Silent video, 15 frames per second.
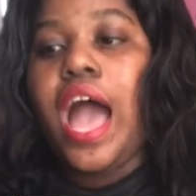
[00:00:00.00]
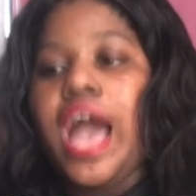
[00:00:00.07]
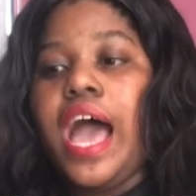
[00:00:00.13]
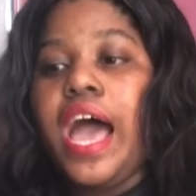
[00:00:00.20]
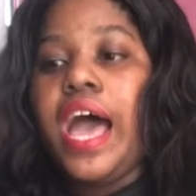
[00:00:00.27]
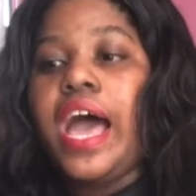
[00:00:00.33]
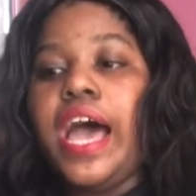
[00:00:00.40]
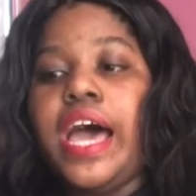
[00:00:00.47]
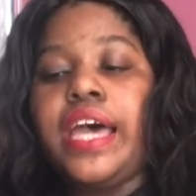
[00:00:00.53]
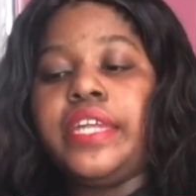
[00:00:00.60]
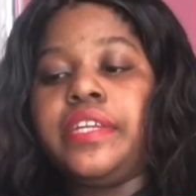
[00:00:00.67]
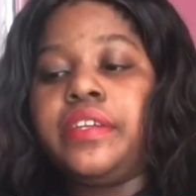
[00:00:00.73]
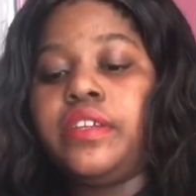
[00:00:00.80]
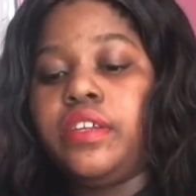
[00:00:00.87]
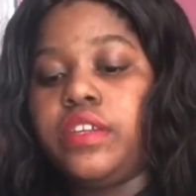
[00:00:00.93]

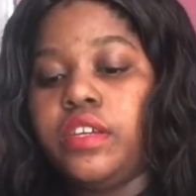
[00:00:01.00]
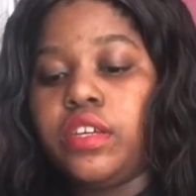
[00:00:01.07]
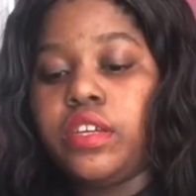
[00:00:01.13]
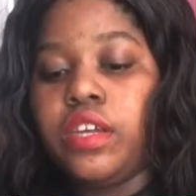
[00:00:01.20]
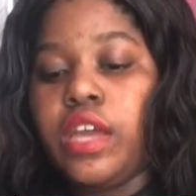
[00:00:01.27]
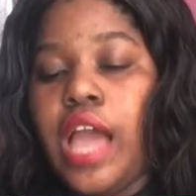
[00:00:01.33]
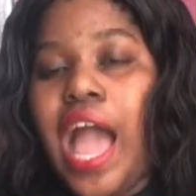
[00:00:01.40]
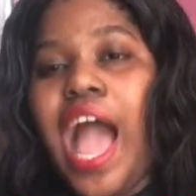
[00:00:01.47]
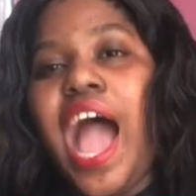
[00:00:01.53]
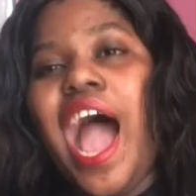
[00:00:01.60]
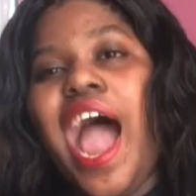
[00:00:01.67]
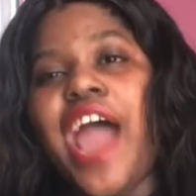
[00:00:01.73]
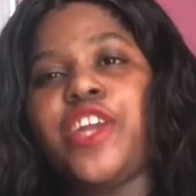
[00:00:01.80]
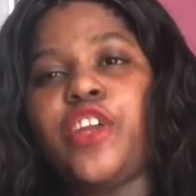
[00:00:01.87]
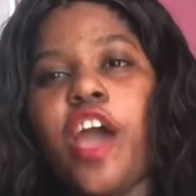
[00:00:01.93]
and
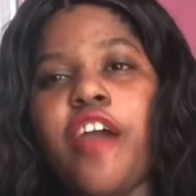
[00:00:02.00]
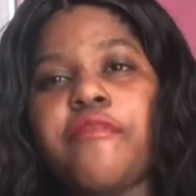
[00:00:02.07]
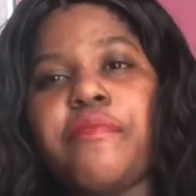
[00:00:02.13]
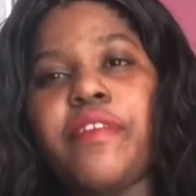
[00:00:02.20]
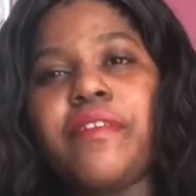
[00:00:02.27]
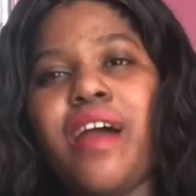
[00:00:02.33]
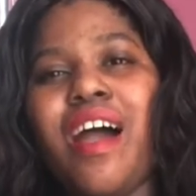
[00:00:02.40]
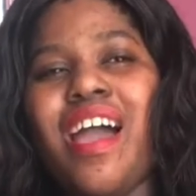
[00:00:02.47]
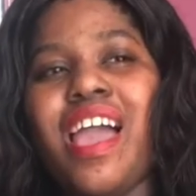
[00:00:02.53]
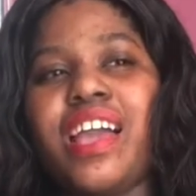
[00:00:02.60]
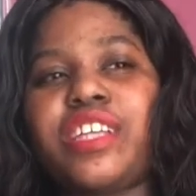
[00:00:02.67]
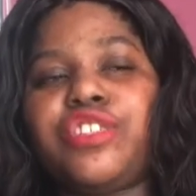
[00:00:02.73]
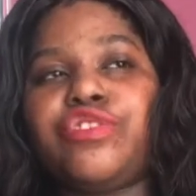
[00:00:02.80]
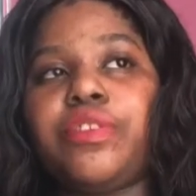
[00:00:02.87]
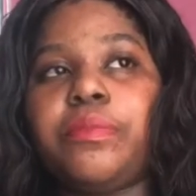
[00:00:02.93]
I know I've been
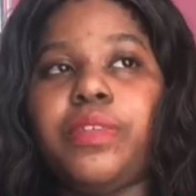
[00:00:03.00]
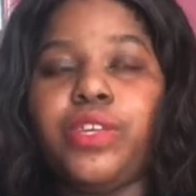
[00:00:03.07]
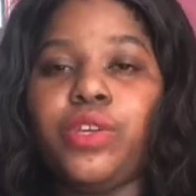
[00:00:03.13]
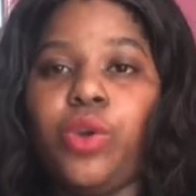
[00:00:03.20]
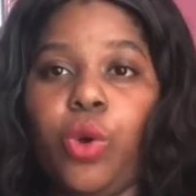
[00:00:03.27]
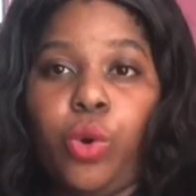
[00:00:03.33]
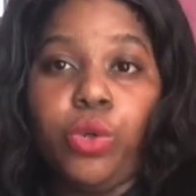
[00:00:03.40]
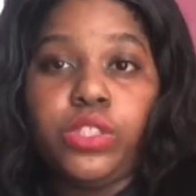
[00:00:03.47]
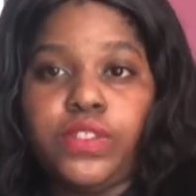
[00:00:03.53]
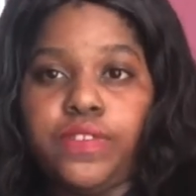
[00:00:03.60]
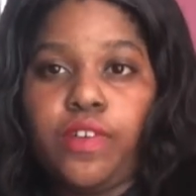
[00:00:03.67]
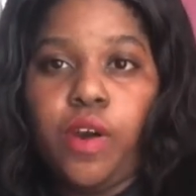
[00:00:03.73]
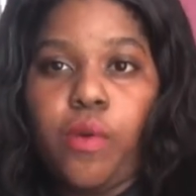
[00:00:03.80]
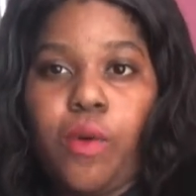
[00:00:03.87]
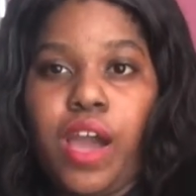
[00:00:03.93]
extremely ghost for
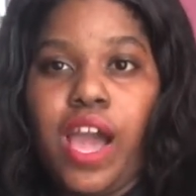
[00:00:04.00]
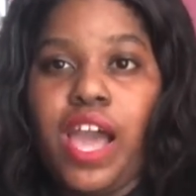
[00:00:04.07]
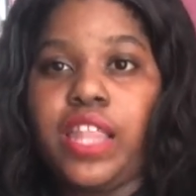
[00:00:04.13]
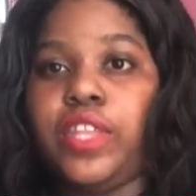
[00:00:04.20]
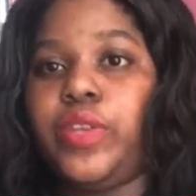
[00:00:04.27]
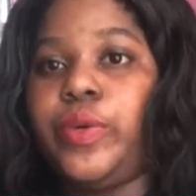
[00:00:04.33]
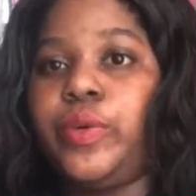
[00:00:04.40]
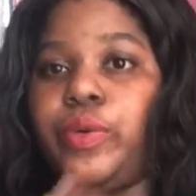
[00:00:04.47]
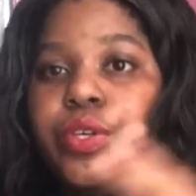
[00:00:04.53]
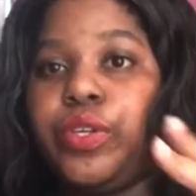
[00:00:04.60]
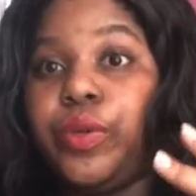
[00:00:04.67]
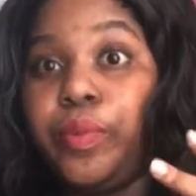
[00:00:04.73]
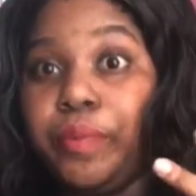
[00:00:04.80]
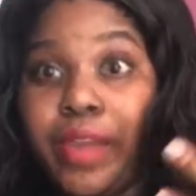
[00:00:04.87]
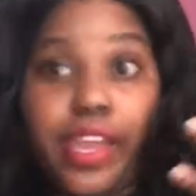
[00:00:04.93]
a while. I know, you know,
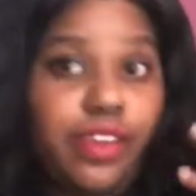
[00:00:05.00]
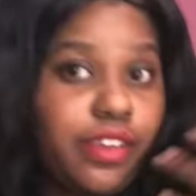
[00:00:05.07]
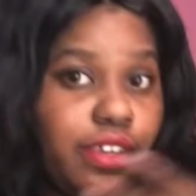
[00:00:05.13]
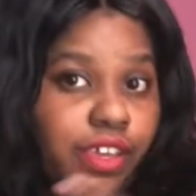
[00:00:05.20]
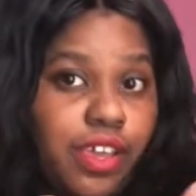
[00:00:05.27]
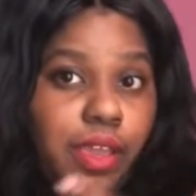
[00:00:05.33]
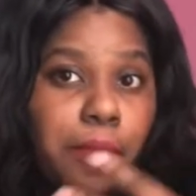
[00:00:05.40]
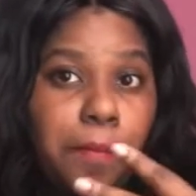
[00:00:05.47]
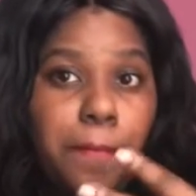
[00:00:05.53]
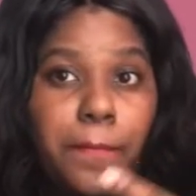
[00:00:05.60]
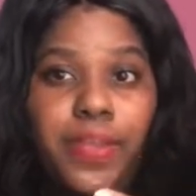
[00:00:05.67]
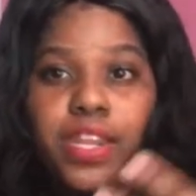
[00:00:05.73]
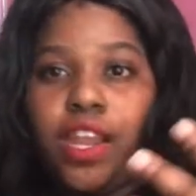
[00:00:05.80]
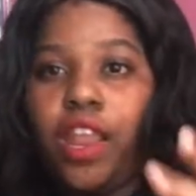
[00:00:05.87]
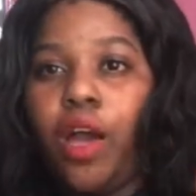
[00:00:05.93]
my
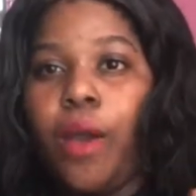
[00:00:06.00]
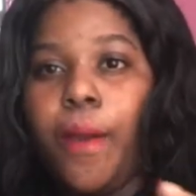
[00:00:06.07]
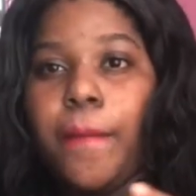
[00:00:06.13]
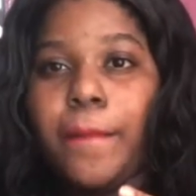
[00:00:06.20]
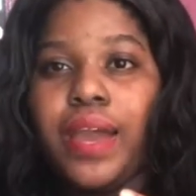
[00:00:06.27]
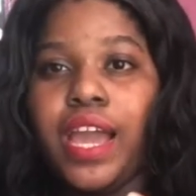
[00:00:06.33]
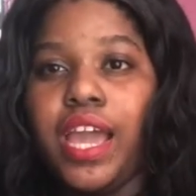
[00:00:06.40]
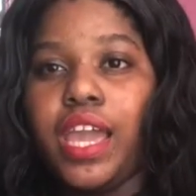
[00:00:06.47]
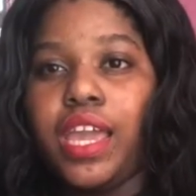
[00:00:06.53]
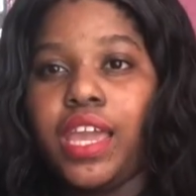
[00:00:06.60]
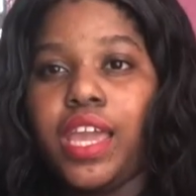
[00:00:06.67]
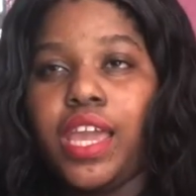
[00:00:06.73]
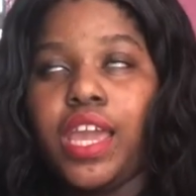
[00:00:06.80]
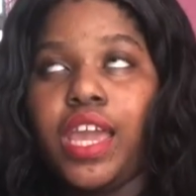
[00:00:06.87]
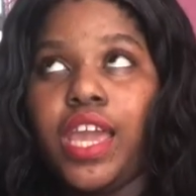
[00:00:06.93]
been allowing my
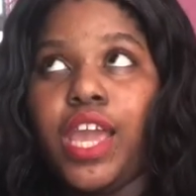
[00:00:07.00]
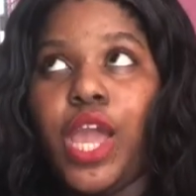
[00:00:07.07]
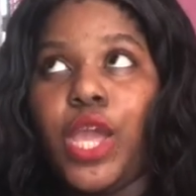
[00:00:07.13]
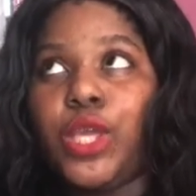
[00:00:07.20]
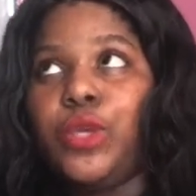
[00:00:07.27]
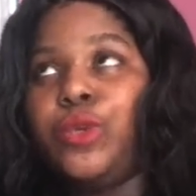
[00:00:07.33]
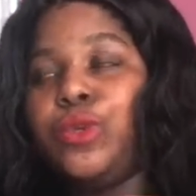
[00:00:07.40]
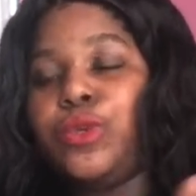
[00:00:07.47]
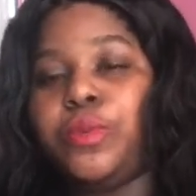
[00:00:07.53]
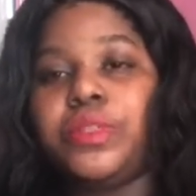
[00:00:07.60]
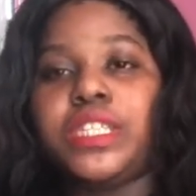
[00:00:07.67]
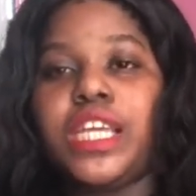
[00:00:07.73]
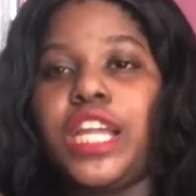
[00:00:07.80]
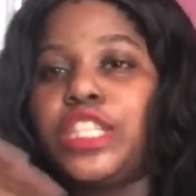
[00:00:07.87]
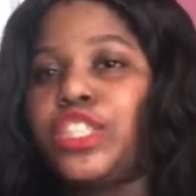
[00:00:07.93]
YouTube to
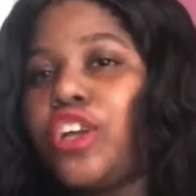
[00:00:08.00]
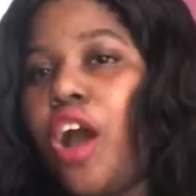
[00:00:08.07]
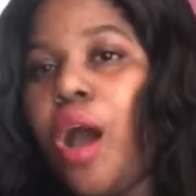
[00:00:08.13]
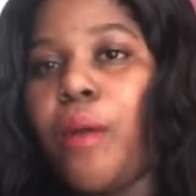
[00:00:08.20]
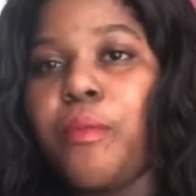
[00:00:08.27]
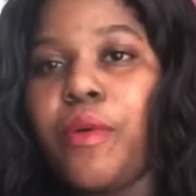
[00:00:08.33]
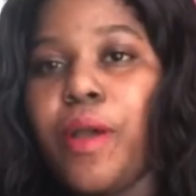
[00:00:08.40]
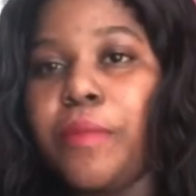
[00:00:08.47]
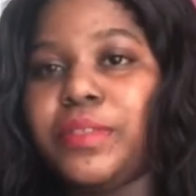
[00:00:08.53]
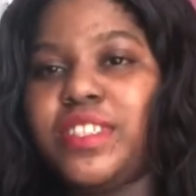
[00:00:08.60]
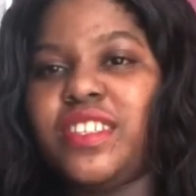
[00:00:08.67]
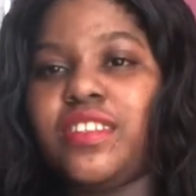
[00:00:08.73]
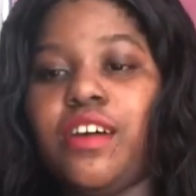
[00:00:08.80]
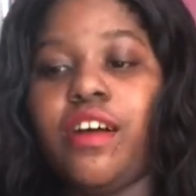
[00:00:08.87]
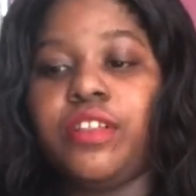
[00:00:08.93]
catch cobwebs
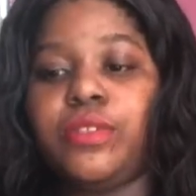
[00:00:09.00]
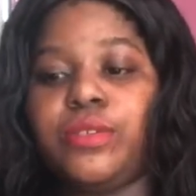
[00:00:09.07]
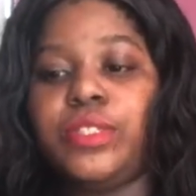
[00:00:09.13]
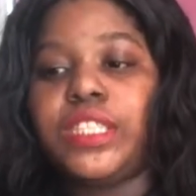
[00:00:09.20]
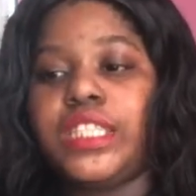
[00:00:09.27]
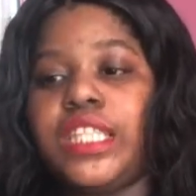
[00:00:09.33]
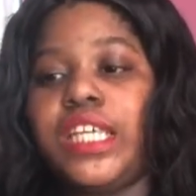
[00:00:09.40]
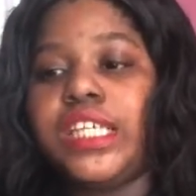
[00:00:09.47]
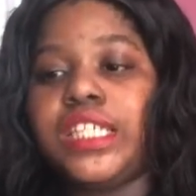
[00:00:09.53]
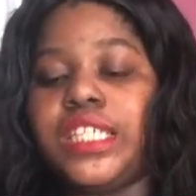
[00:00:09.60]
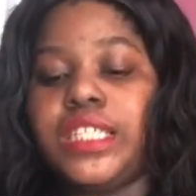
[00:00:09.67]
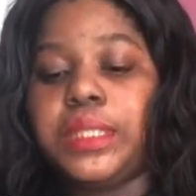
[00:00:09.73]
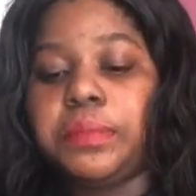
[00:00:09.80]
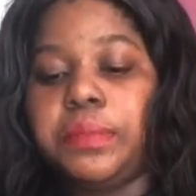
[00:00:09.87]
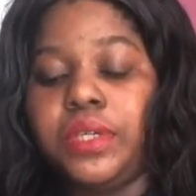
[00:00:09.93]
and all those
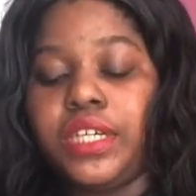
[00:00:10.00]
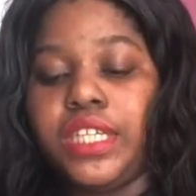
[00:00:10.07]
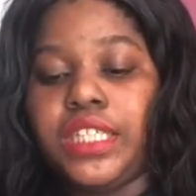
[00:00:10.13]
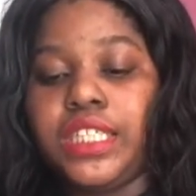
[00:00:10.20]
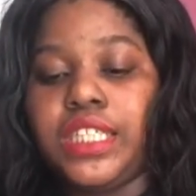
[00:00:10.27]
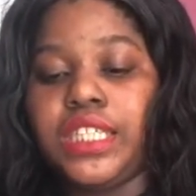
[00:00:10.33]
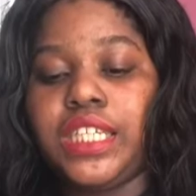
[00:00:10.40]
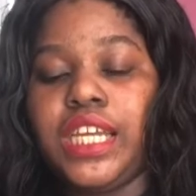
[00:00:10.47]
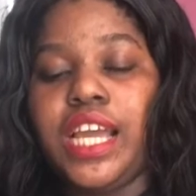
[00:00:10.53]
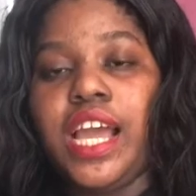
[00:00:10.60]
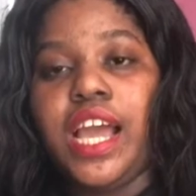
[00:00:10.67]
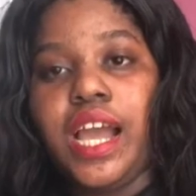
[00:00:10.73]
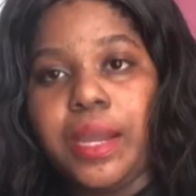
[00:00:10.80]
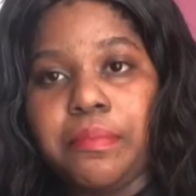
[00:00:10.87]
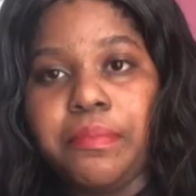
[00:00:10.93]
things, but
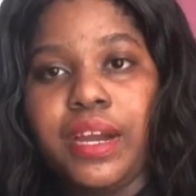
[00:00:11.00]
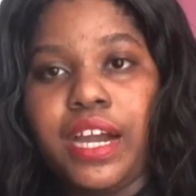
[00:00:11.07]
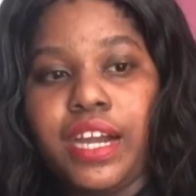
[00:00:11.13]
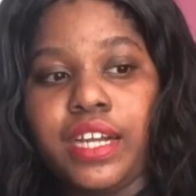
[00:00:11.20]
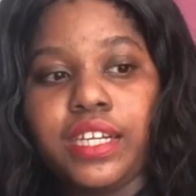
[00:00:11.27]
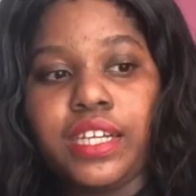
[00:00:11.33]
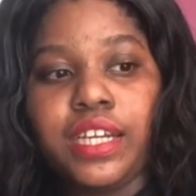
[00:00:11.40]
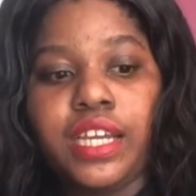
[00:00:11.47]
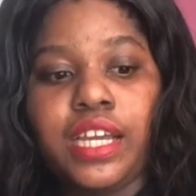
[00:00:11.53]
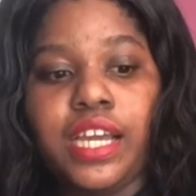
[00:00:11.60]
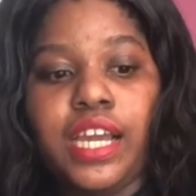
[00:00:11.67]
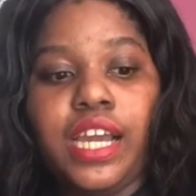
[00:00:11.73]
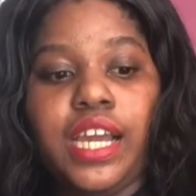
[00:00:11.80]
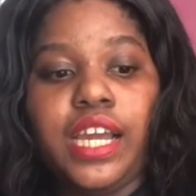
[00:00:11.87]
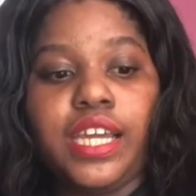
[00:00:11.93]
I'm back.
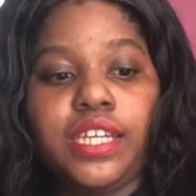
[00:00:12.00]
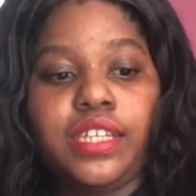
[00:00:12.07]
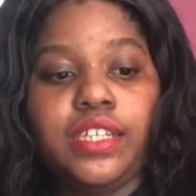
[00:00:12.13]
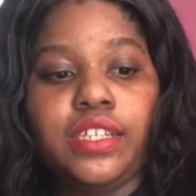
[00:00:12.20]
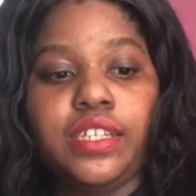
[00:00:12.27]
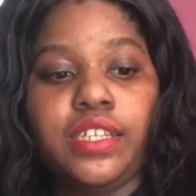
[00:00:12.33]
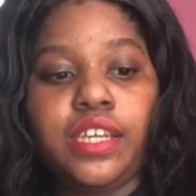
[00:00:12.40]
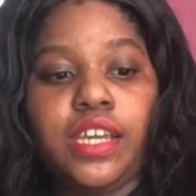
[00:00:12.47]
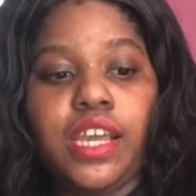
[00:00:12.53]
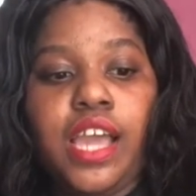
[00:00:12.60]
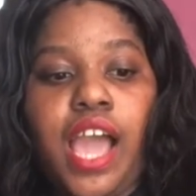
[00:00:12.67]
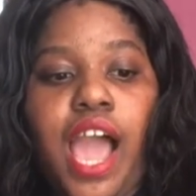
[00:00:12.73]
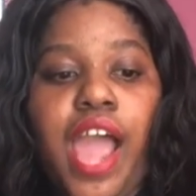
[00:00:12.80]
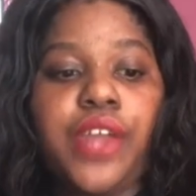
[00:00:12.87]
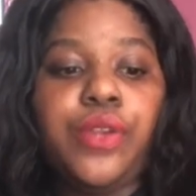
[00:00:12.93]
And
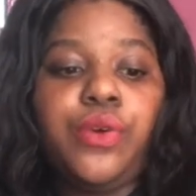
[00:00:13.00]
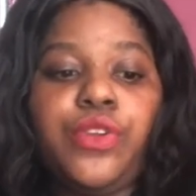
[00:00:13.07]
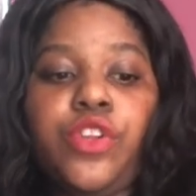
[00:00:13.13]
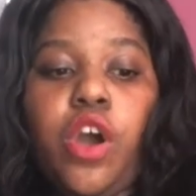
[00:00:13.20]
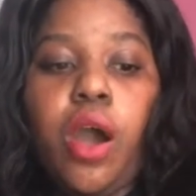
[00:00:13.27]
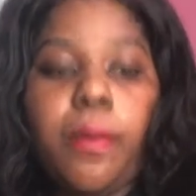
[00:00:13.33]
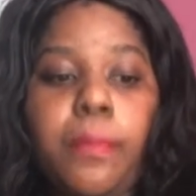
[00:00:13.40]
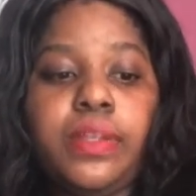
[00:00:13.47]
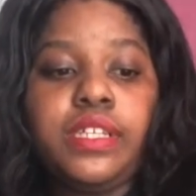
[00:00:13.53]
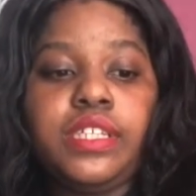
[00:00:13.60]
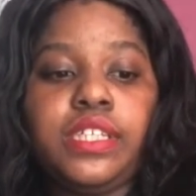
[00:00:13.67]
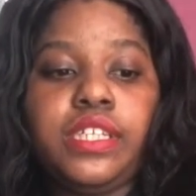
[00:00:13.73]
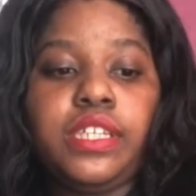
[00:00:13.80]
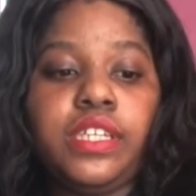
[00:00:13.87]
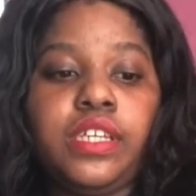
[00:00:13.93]
I know
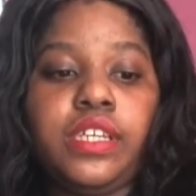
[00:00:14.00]
normally